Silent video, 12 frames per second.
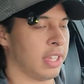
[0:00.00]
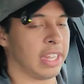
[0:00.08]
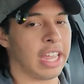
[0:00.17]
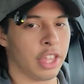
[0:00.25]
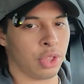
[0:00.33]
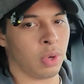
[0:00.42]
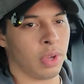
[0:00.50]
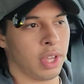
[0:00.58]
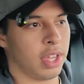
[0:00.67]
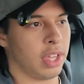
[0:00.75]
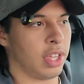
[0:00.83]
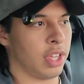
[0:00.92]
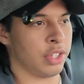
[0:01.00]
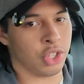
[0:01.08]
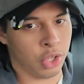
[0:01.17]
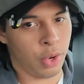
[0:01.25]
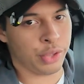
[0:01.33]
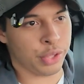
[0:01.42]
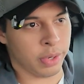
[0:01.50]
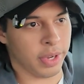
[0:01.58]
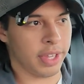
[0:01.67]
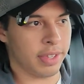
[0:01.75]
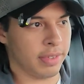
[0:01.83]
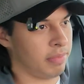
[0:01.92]
get through it is to go through
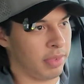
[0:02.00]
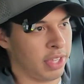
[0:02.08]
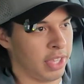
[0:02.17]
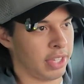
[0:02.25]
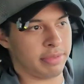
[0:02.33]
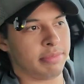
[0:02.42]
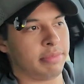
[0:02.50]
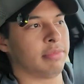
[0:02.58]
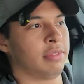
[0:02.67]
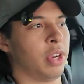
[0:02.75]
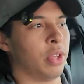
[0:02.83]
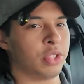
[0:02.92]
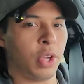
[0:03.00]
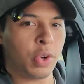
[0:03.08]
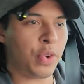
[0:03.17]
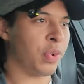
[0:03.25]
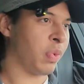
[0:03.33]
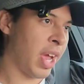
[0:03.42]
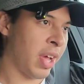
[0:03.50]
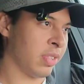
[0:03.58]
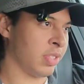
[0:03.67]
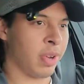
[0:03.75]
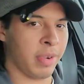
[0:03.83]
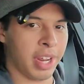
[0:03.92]
it. And like, there's no going around,
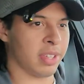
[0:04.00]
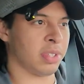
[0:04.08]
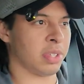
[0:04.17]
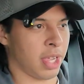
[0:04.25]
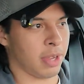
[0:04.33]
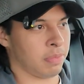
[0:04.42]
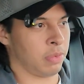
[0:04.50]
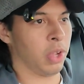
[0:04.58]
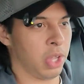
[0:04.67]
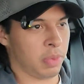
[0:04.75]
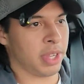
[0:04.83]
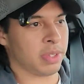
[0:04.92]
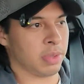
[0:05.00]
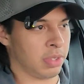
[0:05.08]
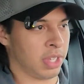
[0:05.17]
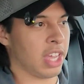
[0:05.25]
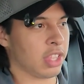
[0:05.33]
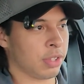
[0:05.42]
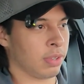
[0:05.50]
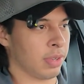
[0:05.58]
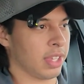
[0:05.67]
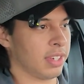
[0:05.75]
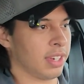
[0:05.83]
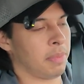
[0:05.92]
there's no, it's just like the only way to get through
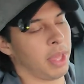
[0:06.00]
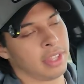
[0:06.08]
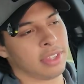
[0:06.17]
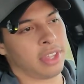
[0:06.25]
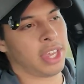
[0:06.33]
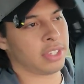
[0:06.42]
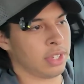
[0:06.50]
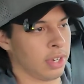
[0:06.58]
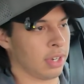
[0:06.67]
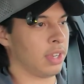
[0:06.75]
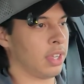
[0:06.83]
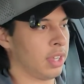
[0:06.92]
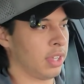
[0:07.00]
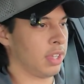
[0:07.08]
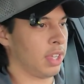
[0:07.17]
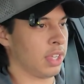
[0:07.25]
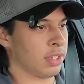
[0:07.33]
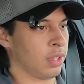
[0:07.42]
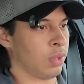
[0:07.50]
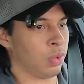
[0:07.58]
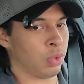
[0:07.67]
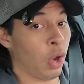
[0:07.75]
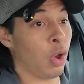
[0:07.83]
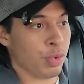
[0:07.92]
it and make it to the next year is to
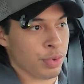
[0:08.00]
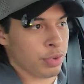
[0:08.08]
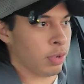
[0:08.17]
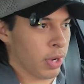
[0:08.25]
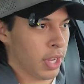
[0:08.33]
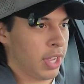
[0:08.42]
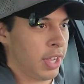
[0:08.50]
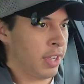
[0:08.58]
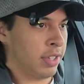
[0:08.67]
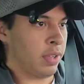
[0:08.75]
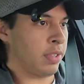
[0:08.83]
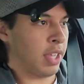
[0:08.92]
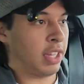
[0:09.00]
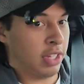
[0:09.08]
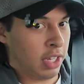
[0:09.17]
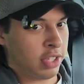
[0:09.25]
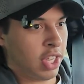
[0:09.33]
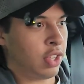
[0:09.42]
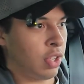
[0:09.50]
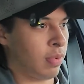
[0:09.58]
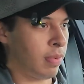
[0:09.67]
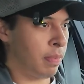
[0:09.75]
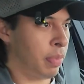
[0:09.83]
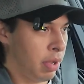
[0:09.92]
go through it. So it's like,
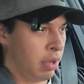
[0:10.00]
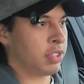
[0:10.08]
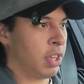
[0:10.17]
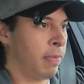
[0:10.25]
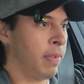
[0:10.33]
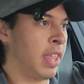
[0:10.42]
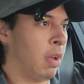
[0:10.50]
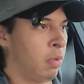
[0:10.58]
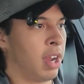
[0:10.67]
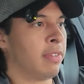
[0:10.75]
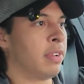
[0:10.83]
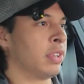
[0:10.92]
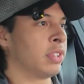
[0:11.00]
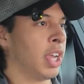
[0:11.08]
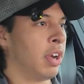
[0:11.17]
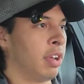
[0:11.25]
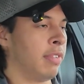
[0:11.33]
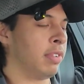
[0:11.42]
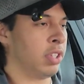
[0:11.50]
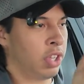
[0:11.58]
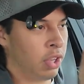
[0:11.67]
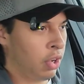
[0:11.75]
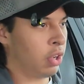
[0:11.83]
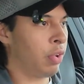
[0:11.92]
continue, put yourself in that, whatever you're scared of,
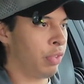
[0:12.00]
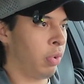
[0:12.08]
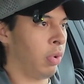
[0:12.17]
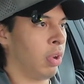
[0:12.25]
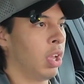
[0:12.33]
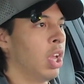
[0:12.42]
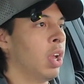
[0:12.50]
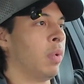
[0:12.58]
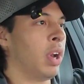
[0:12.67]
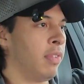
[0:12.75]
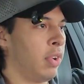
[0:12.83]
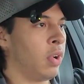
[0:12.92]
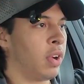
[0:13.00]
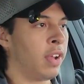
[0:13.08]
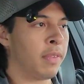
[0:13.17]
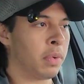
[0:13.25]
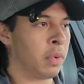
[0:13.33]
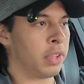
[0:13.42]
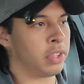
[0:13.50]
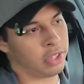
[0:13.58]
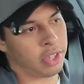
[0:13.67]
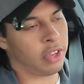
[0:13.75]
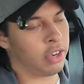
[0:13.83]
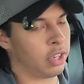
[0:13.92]
continue to go through it, whatever you're uncomfortable with,
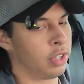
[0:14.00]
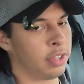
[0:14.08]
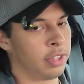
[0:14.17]
continue to go